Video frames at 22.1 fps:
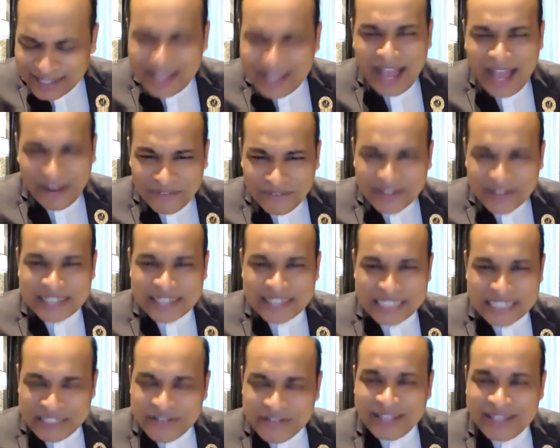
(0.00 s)
after
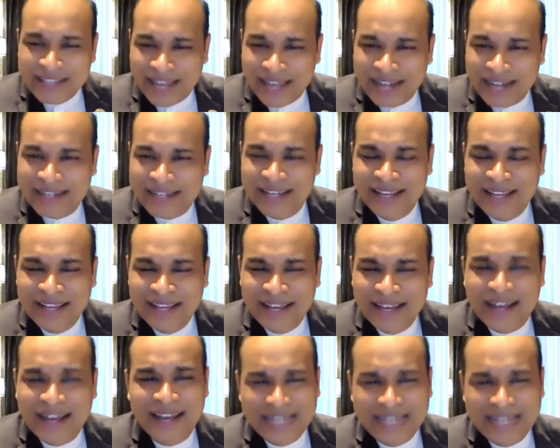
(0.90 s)
achieving that,
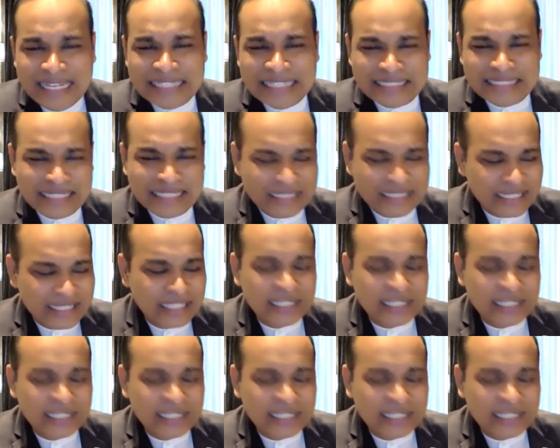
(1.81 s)
yes, it's